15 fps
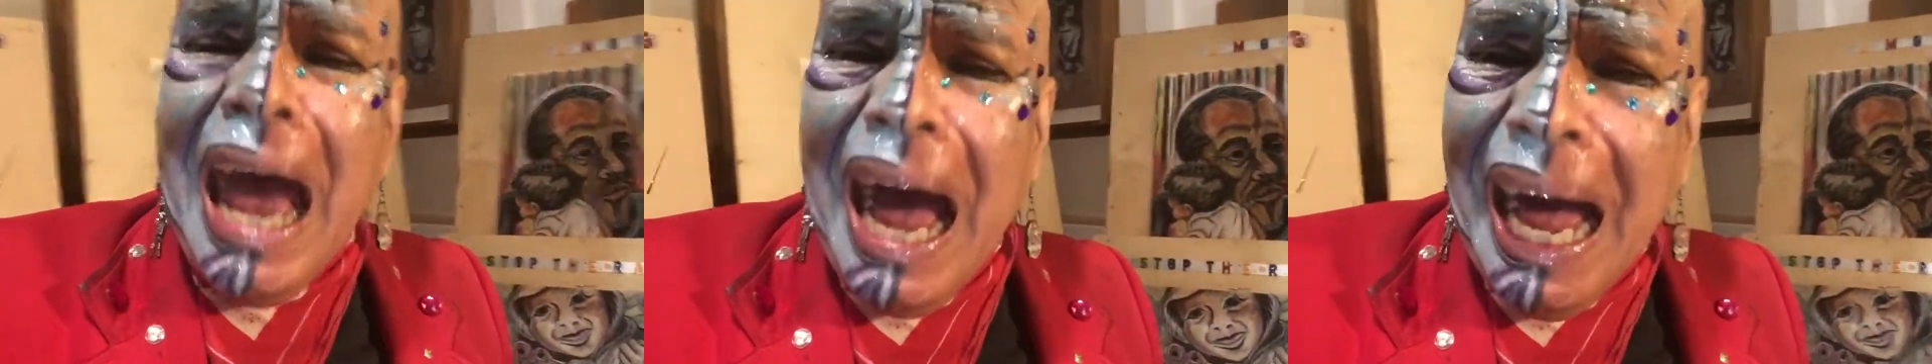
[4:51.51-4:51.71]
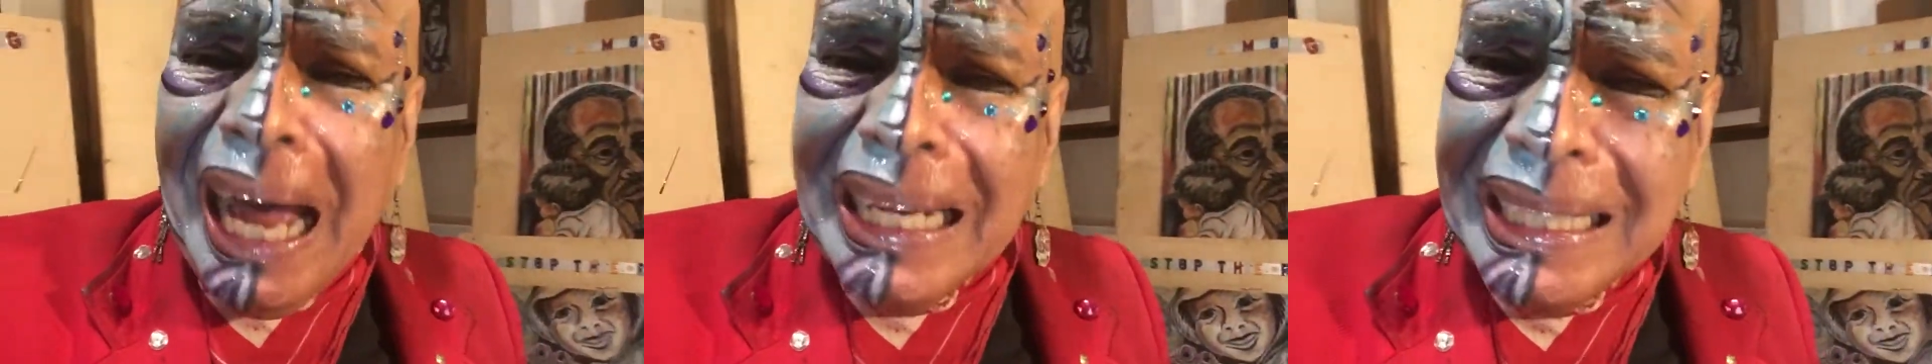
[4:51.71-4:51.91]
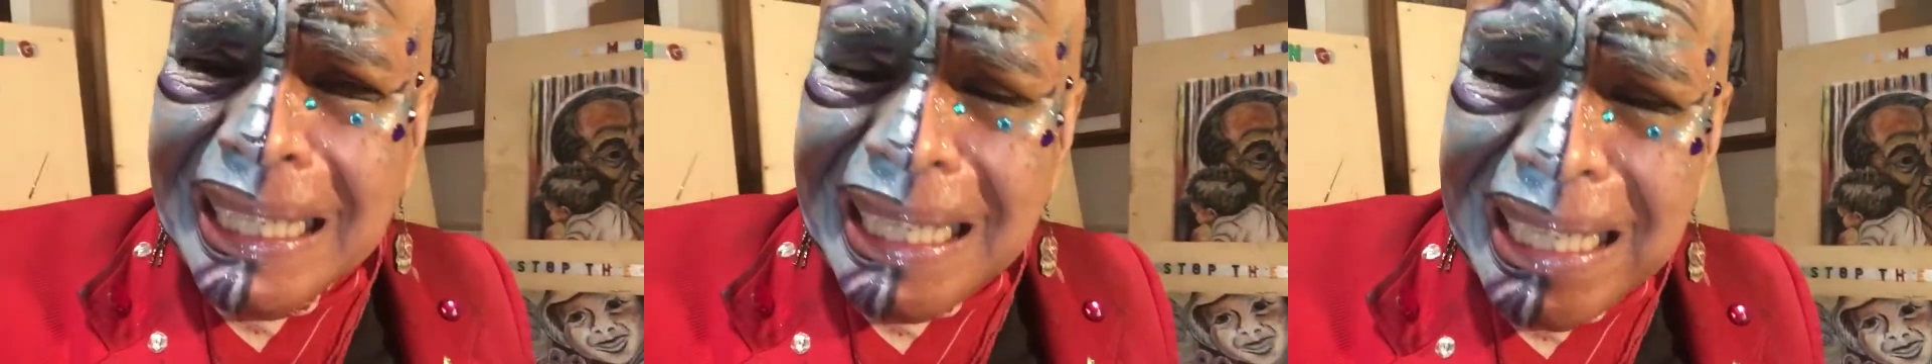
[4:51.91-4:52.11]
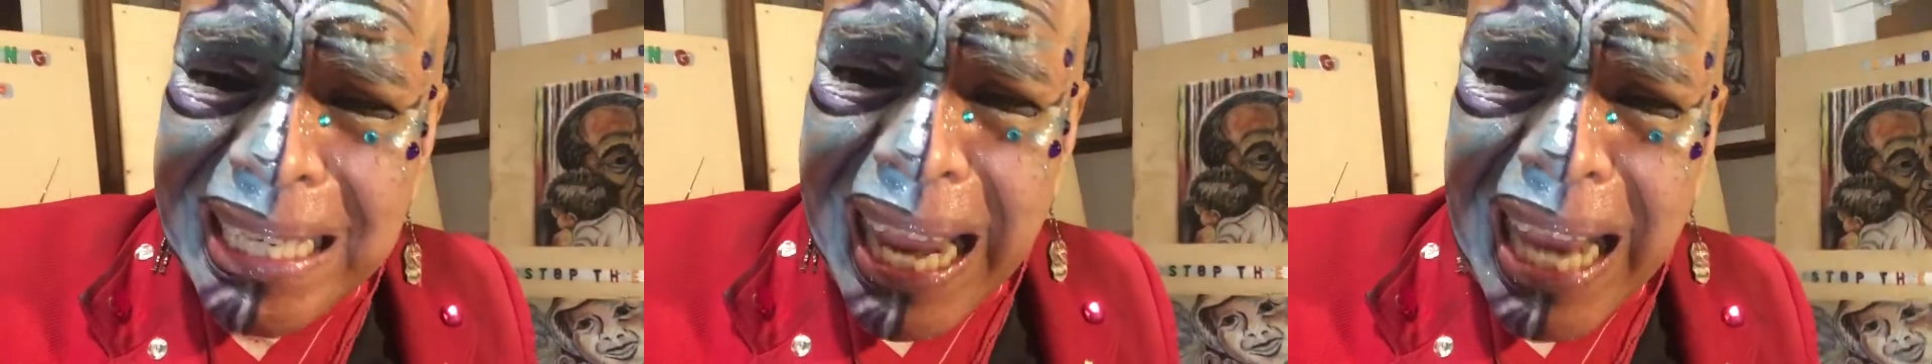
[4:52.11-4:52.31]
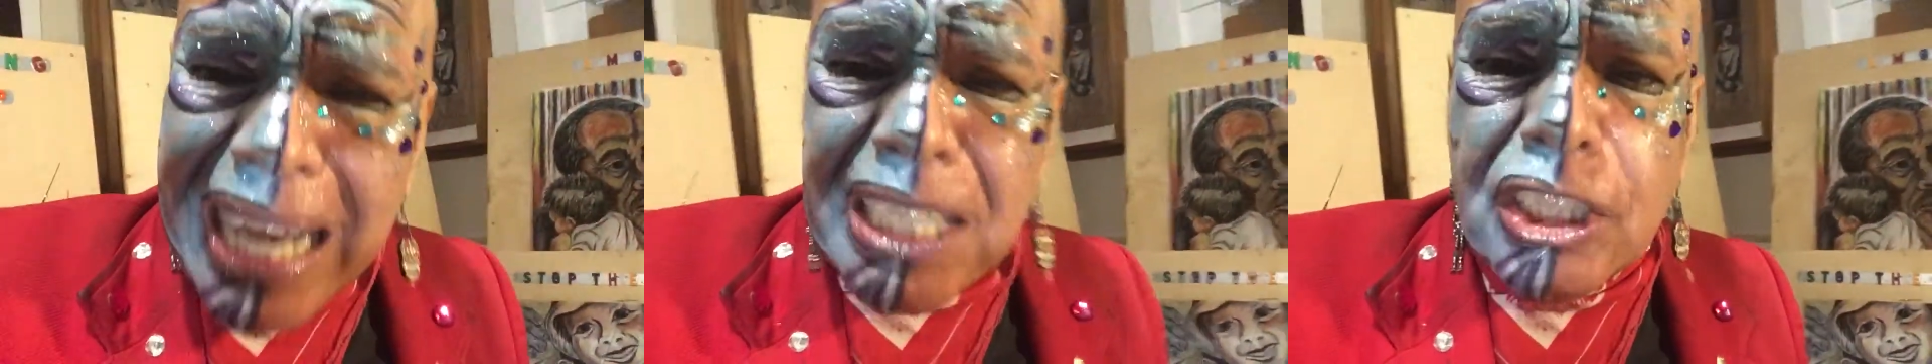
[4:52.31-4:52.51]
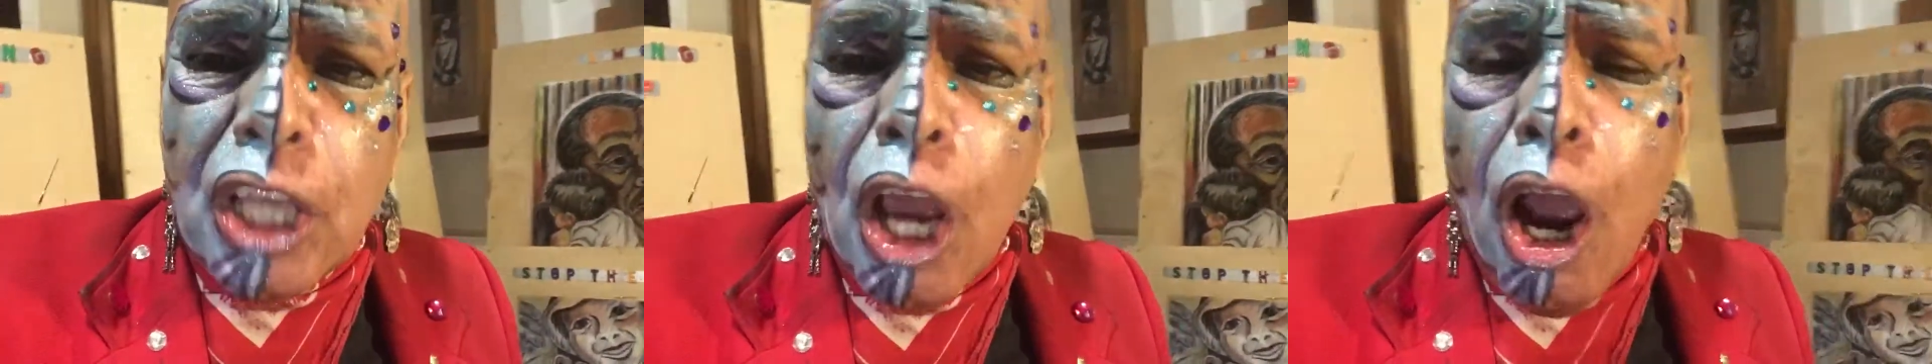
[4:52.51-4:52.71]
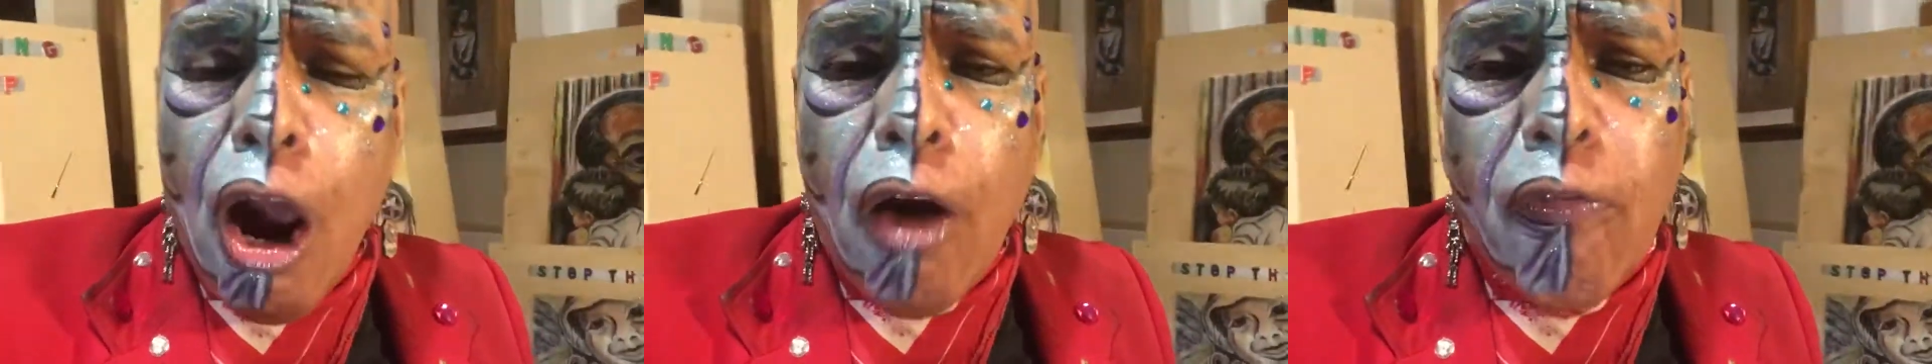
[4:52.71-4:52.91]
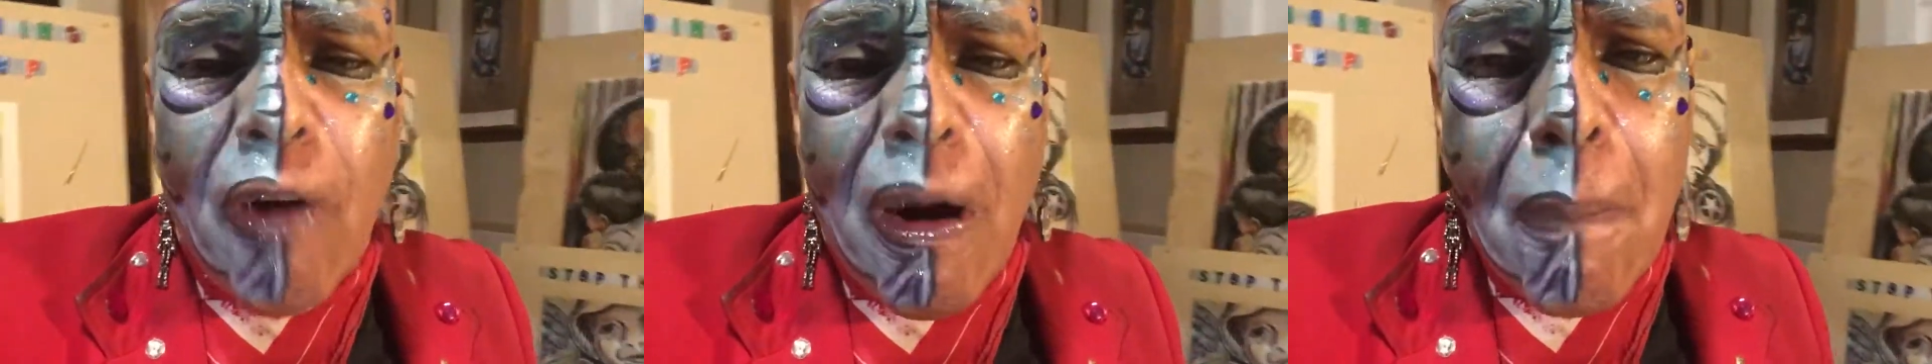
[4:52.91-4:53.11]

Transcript: on the necks of our